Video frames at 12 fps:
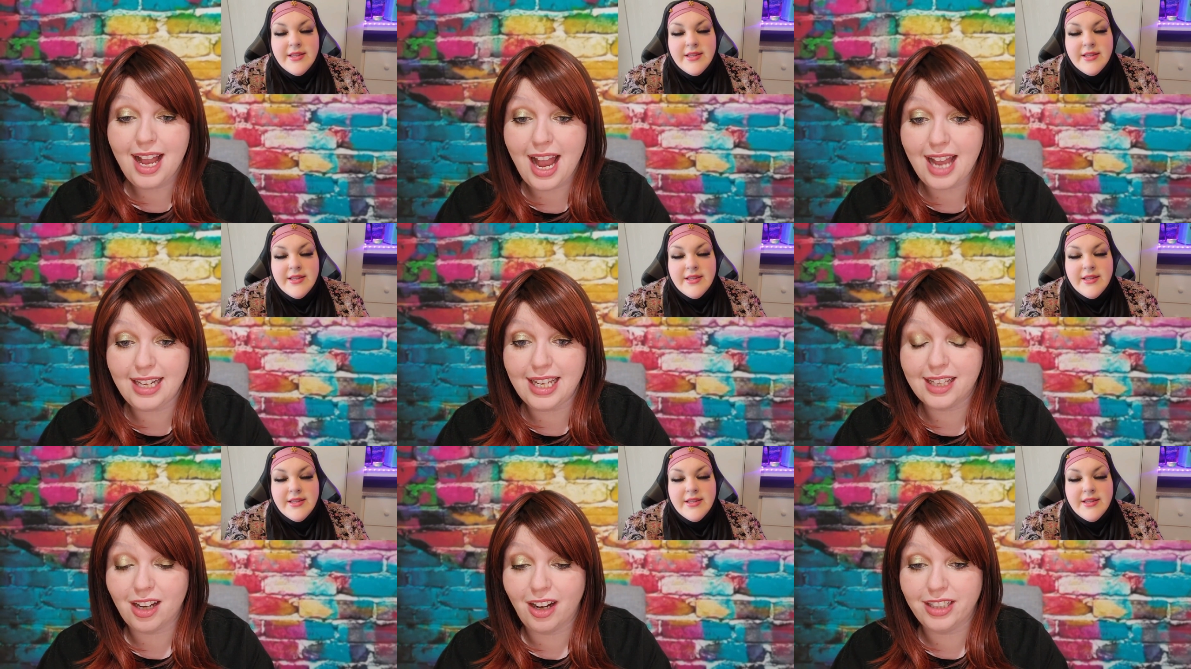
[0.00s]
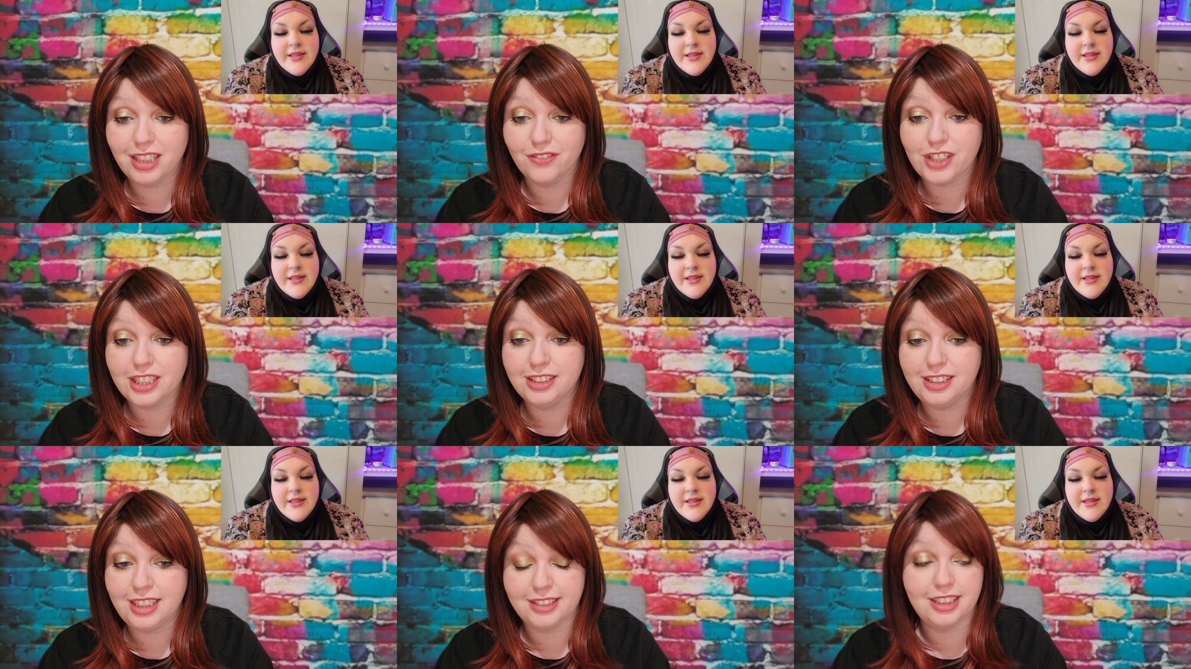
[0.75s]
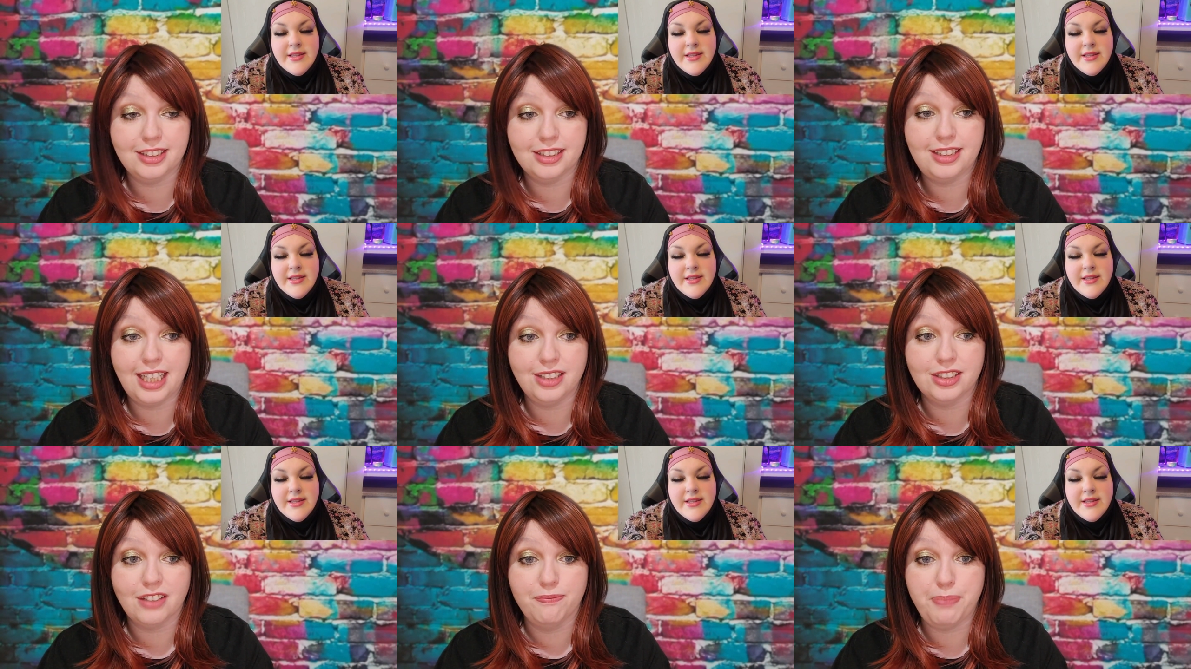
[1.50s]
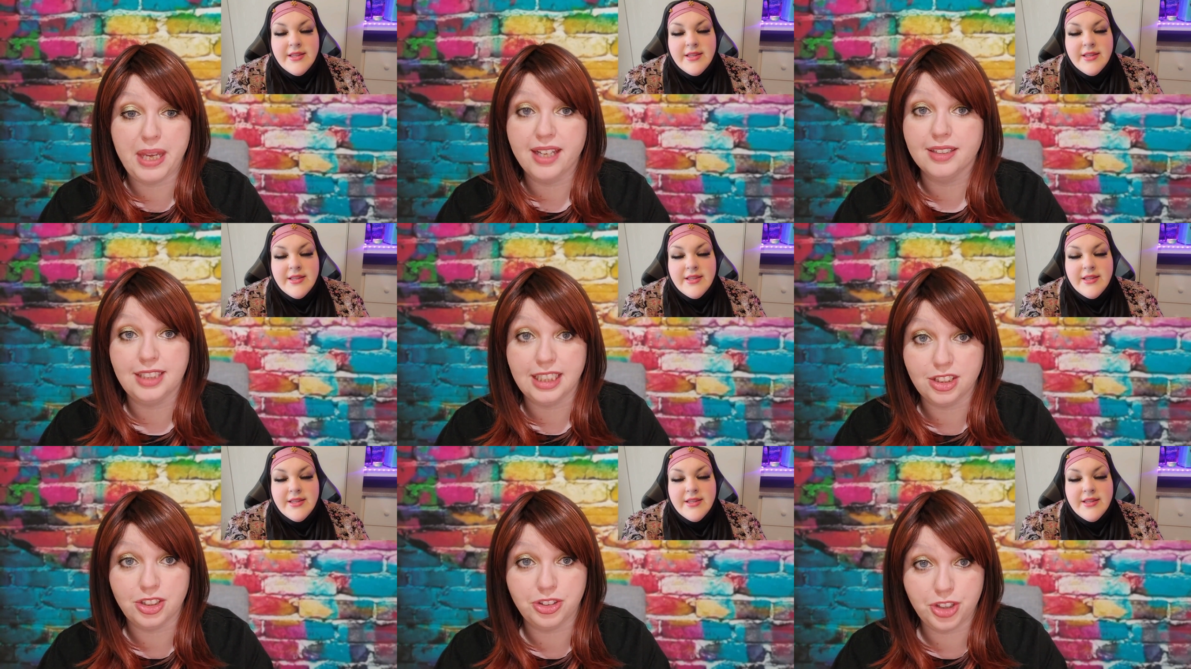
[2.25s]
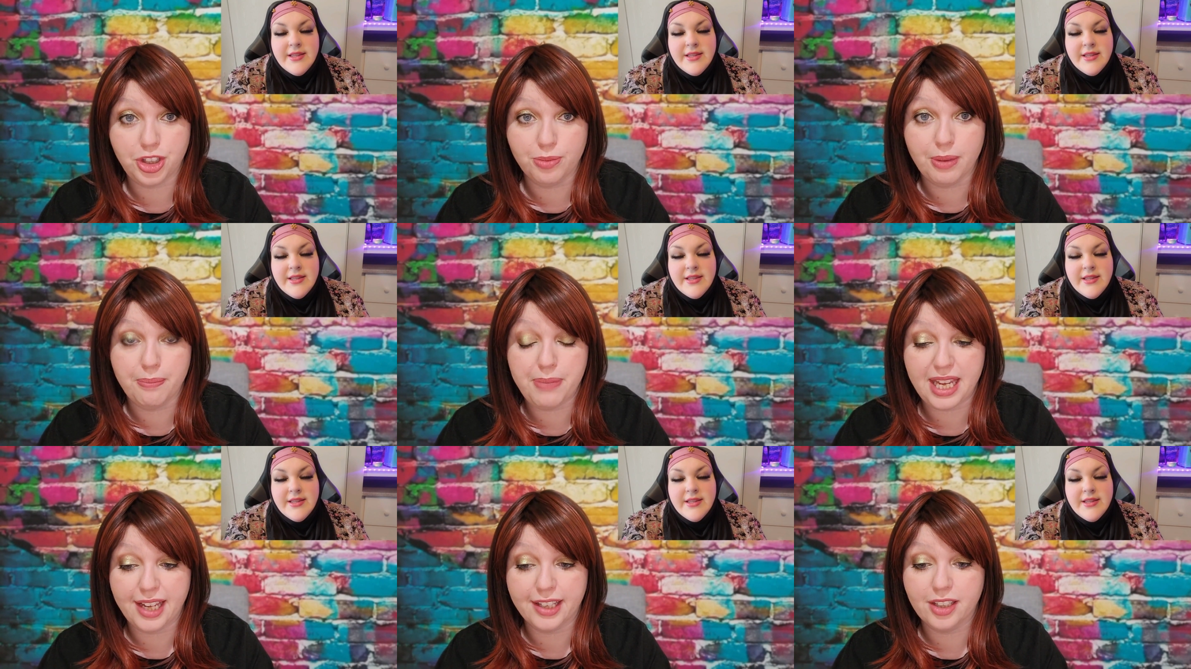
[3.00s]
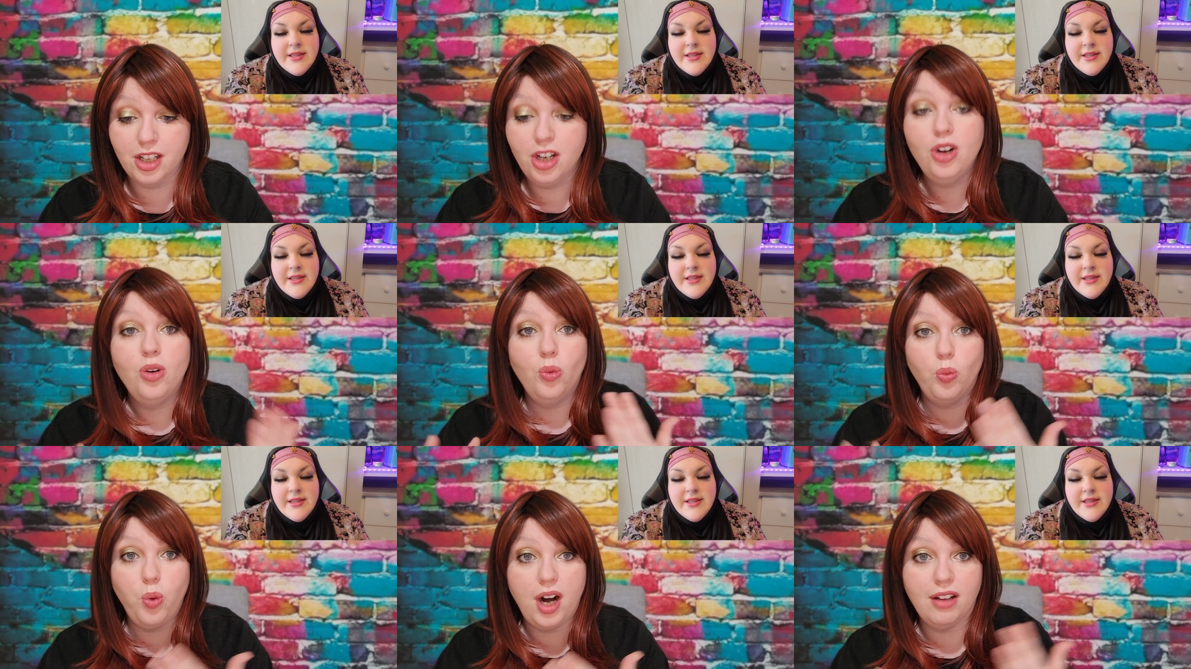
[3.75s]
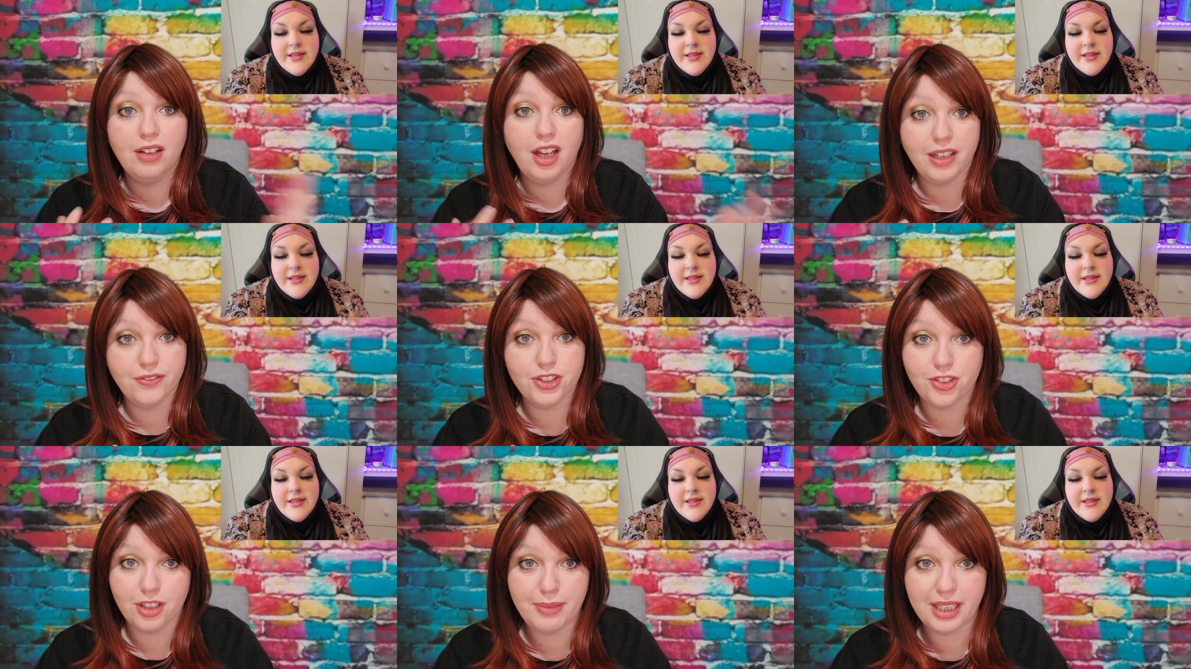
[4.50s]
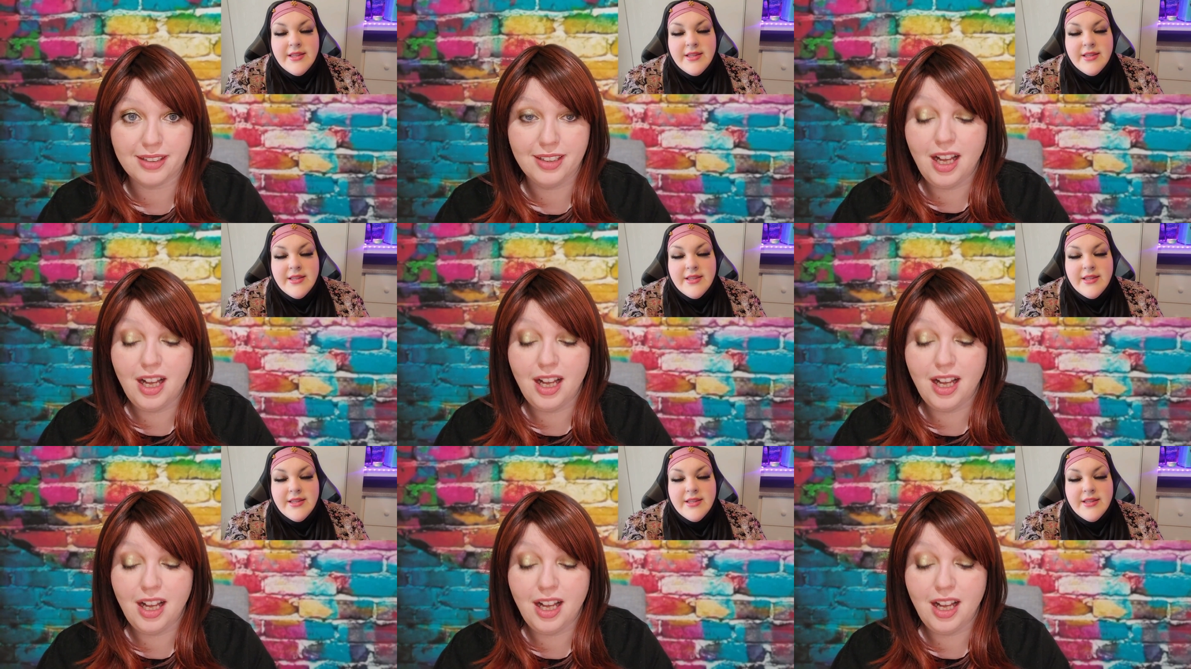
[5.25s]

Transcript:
Speaker 1: any kind of consistent sense of being a decent human being while live streaming.